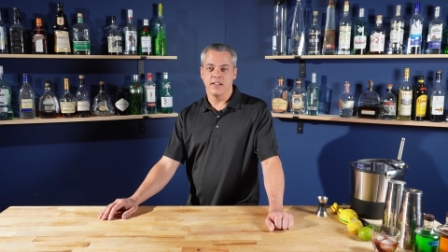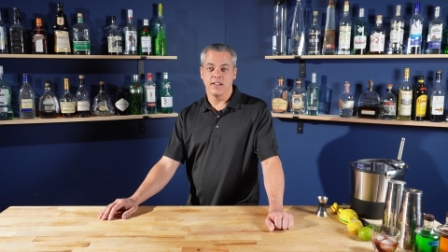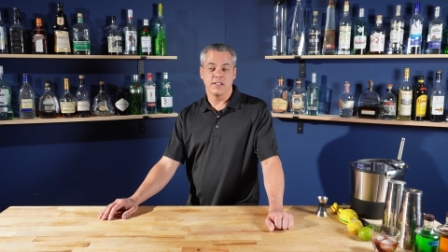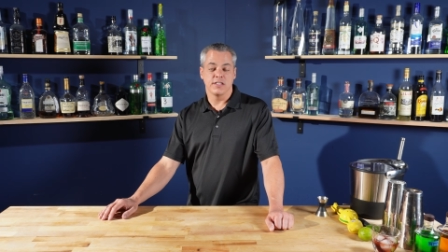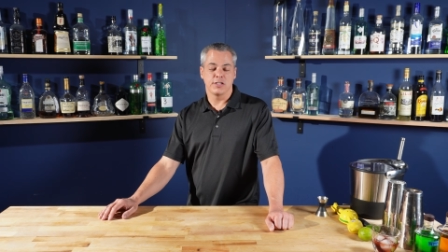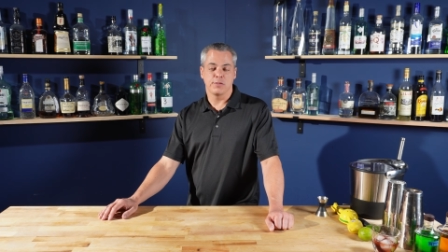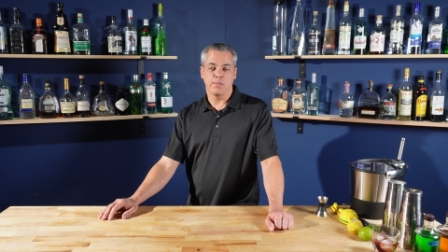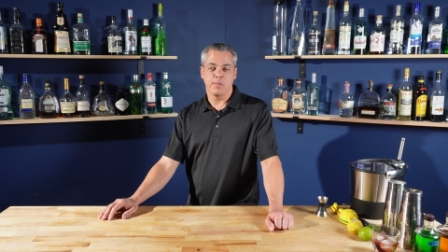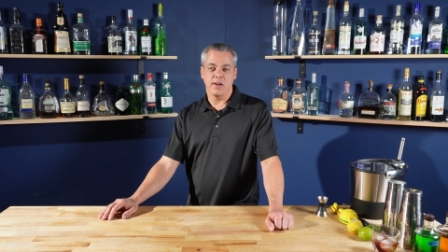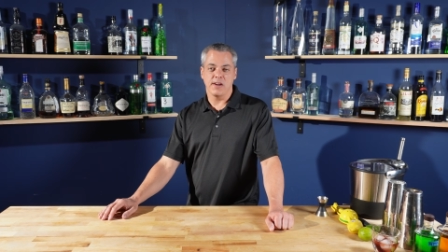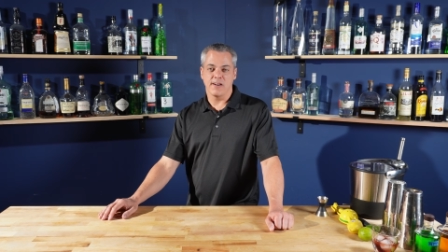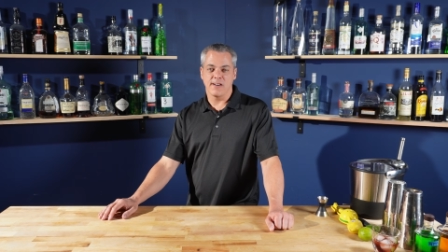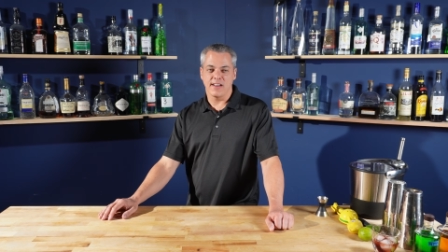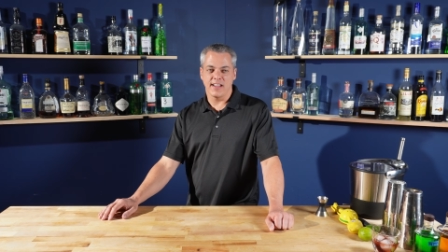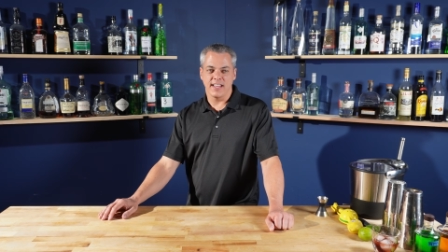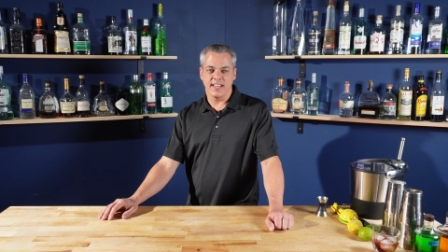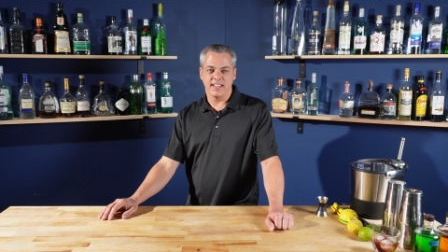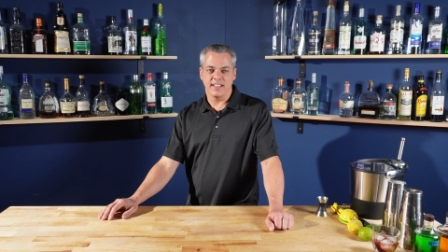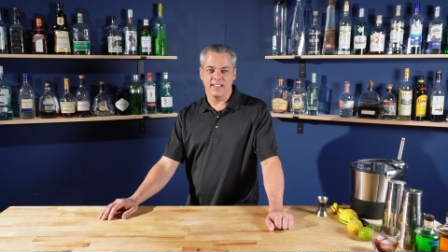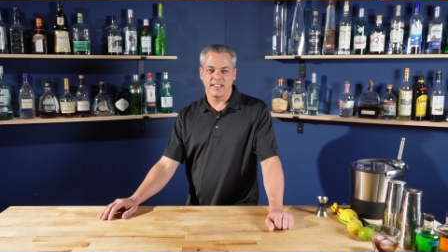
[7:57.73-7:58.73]

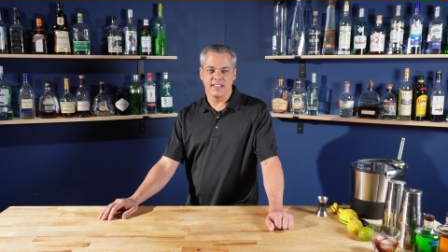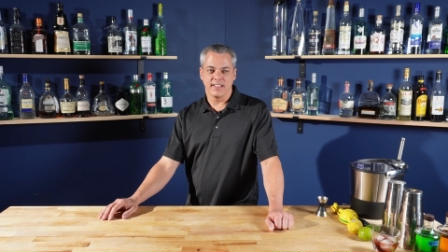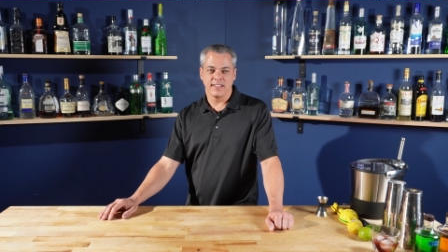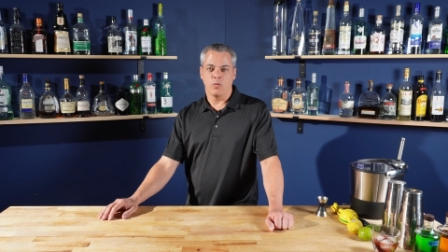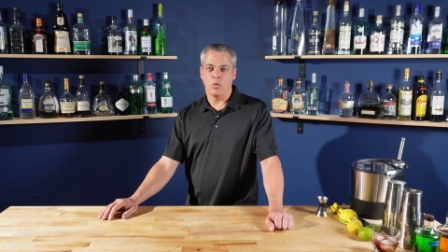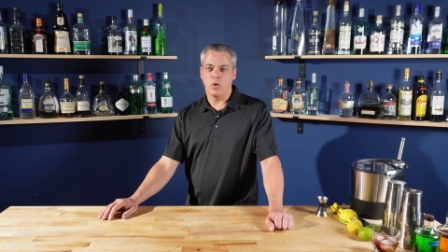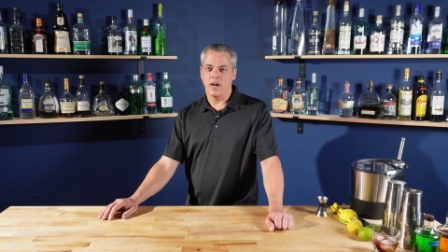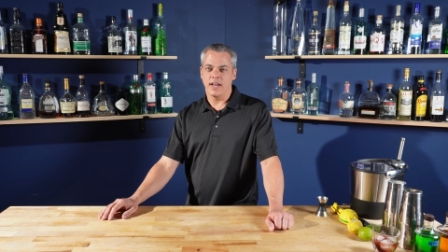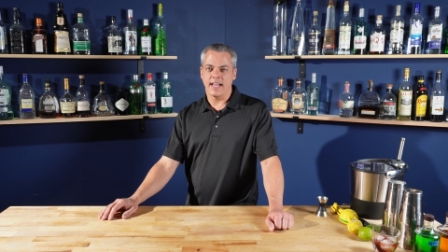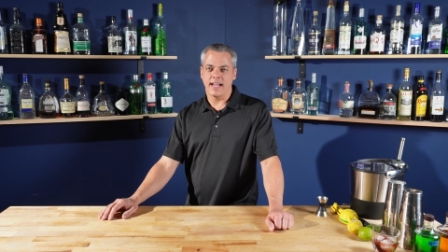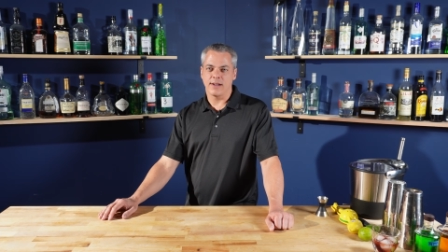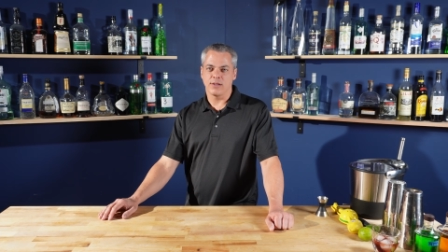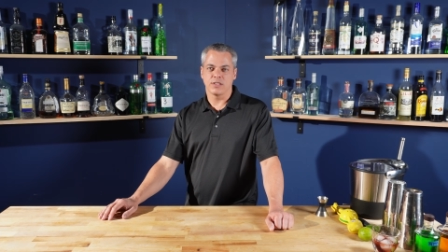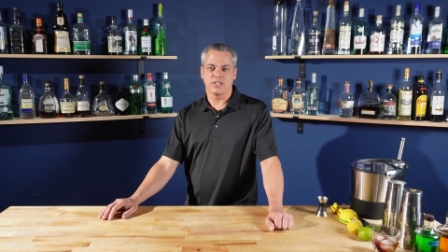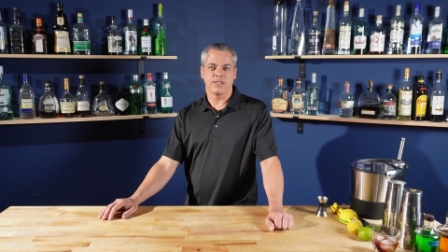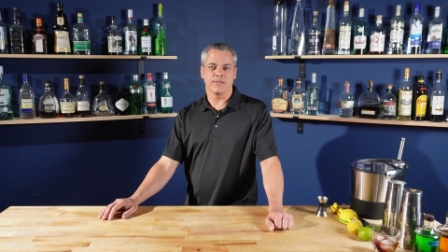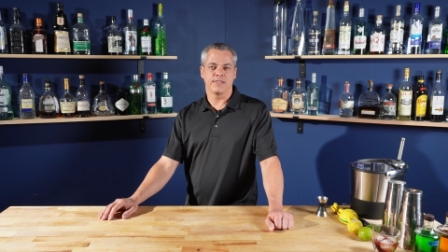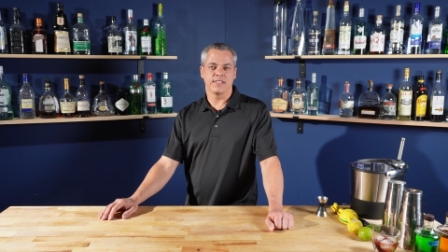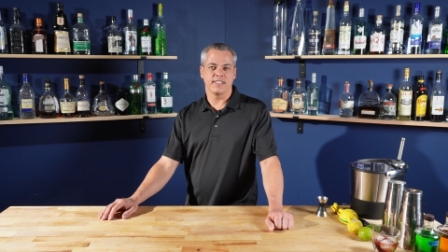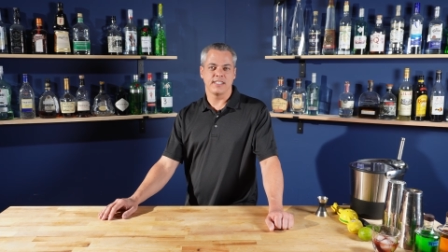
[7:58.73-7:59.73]
spirit, 1
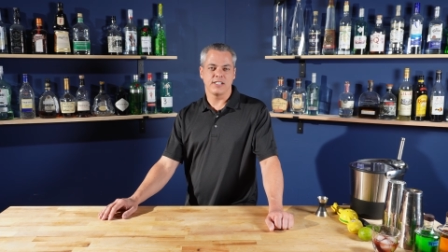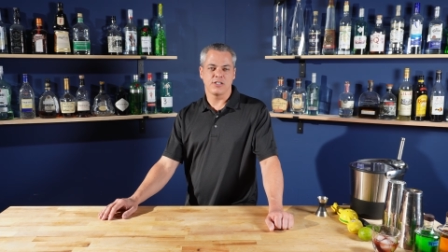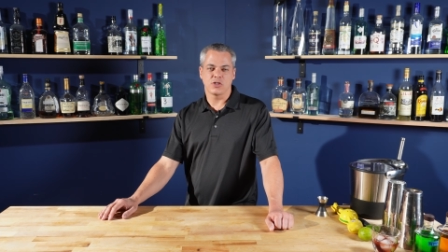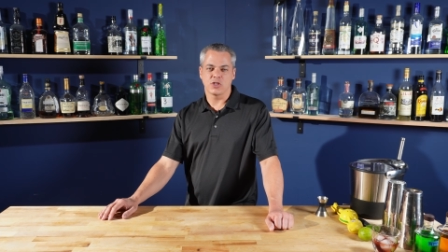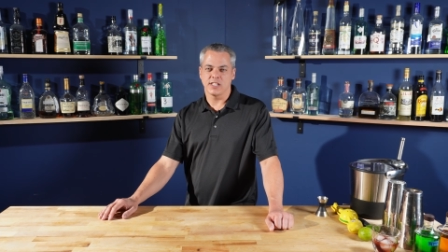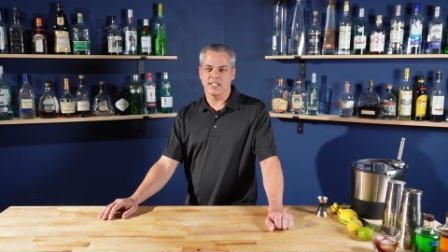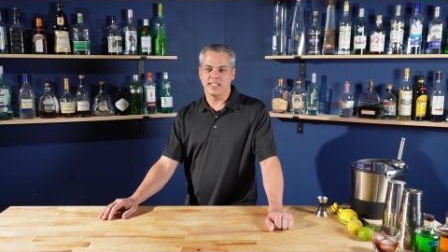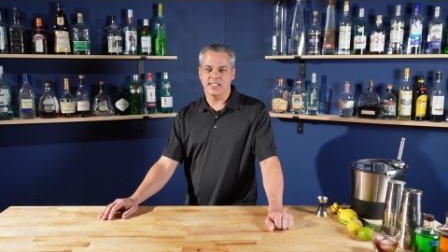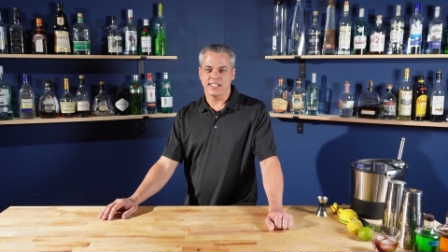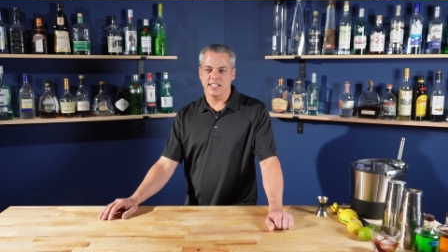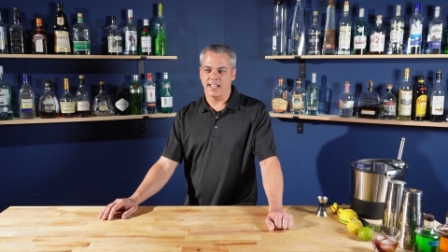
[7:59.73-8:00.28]
ounce of citrus,